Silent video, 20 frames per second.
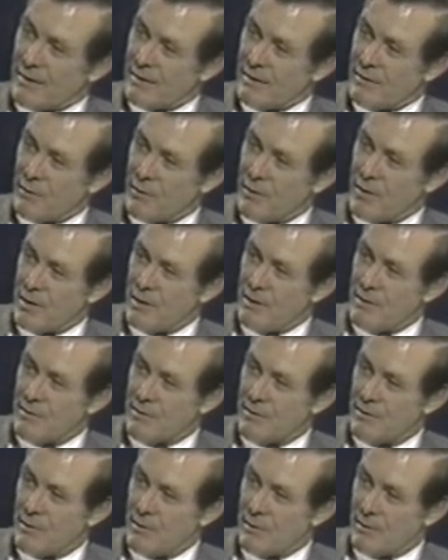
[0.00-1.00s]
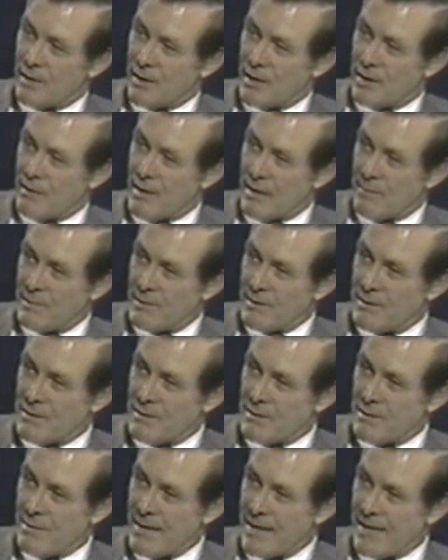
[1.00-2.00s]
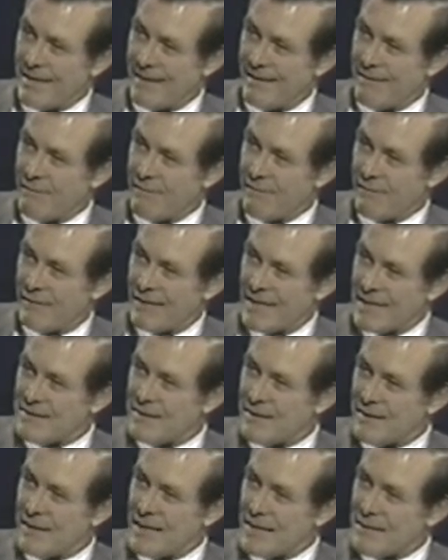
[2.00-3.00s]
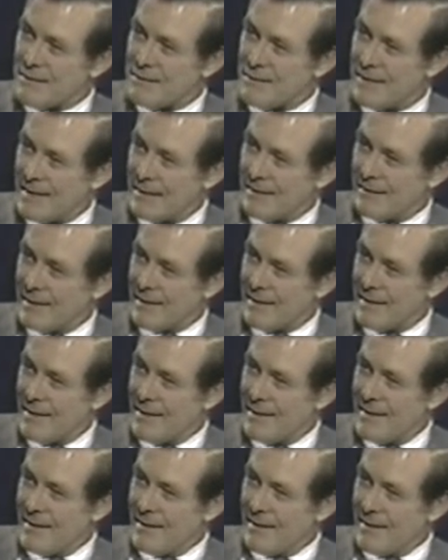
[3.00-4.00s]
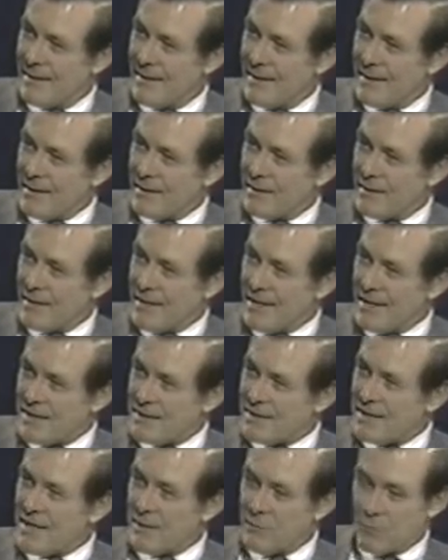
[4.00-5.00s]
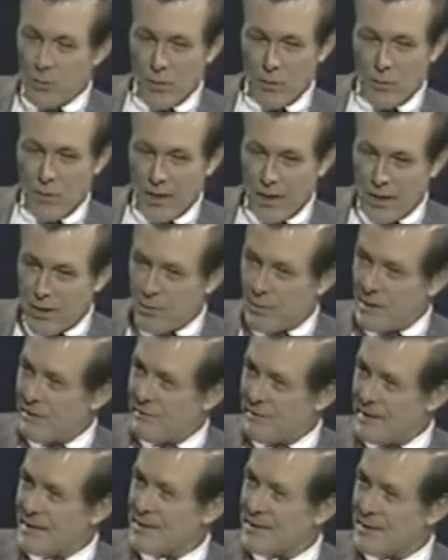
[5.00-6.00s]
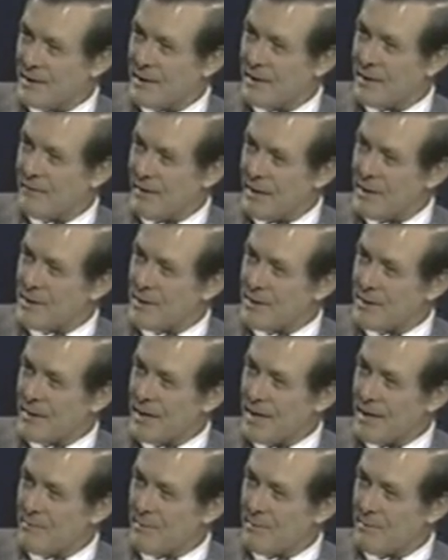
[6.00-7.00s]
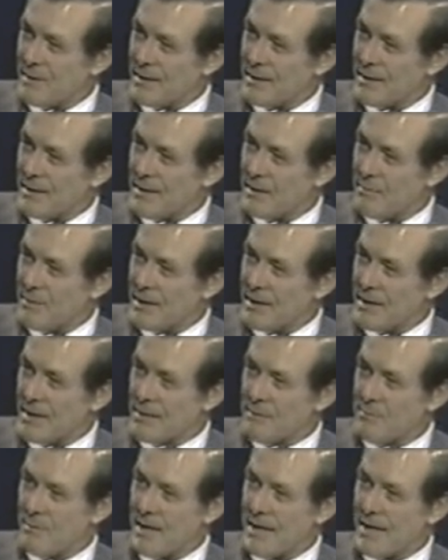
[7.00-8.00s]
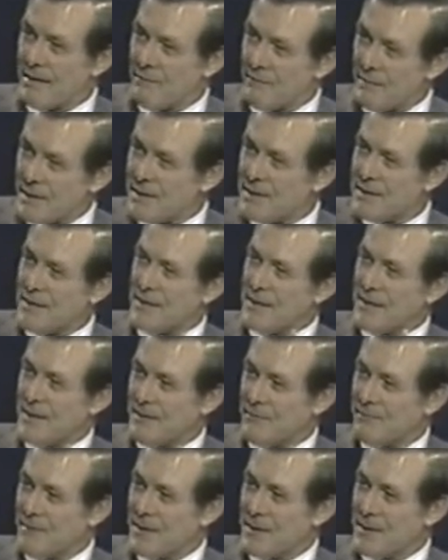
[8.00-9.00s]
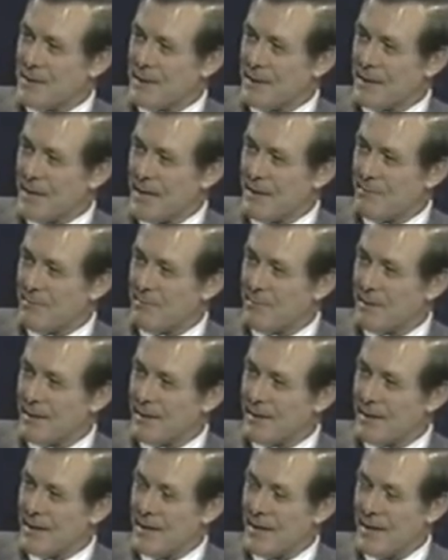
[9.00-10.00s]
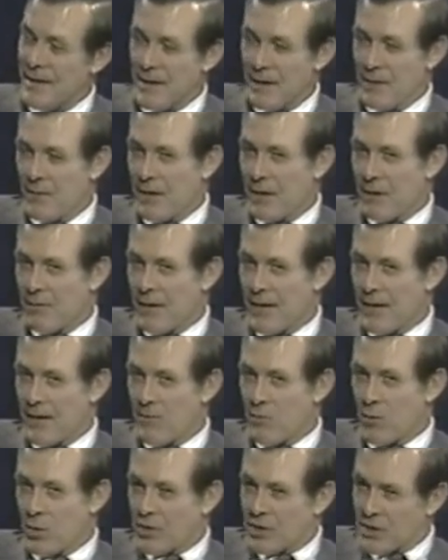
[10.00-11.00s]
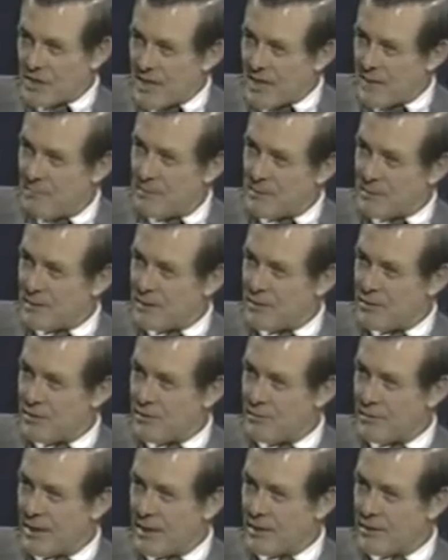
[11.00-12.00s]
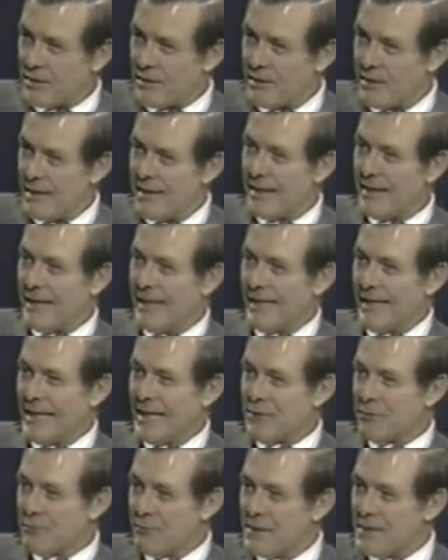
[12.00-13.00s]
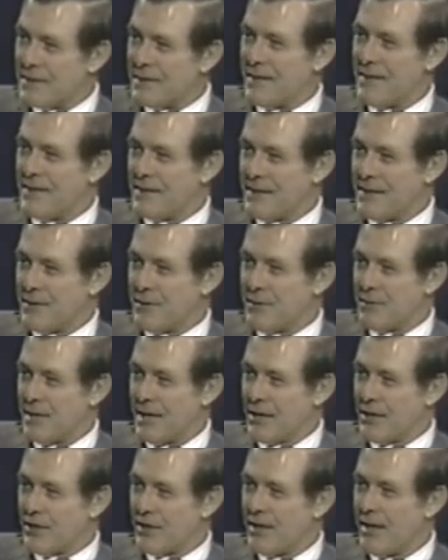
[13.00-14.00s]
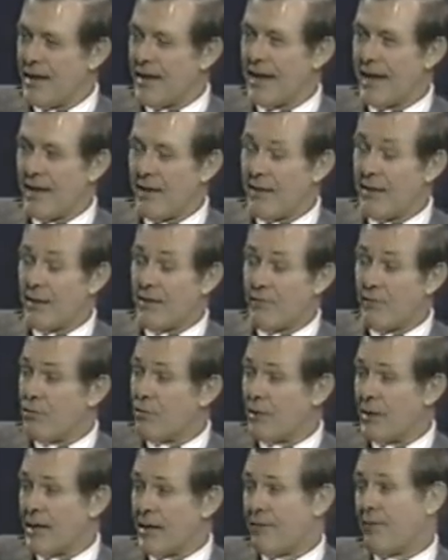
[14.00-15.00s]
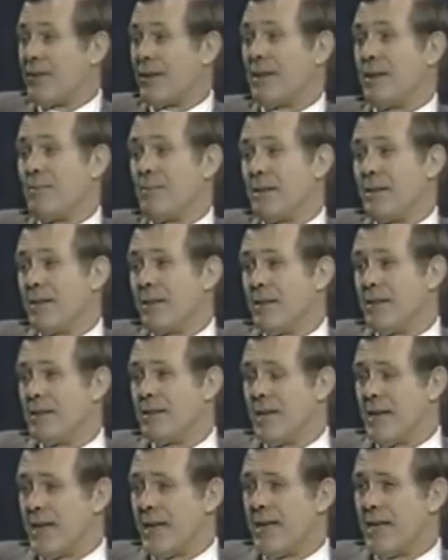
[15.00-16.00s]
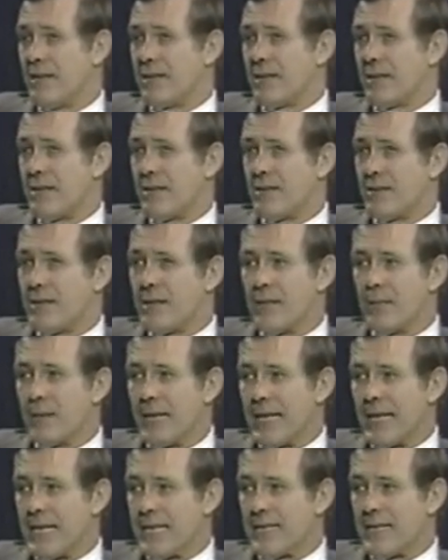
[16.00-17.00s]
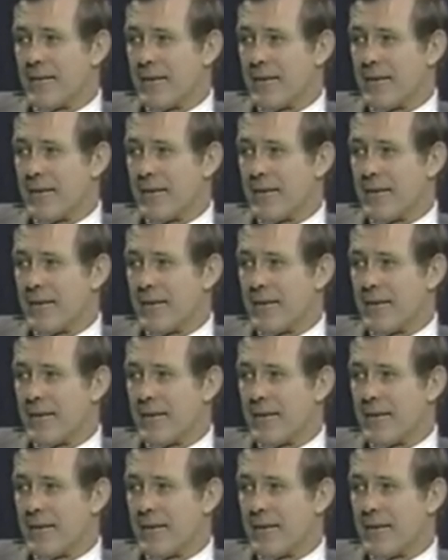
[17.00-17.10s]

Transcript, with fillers: for the use of nuclear weapons to make it less and less likely to the extent we're willing to invest in conventional capability, because by investing in conventional capability, we create a more stable situation, a less risky situation, and therefore an environment that is, is considerably less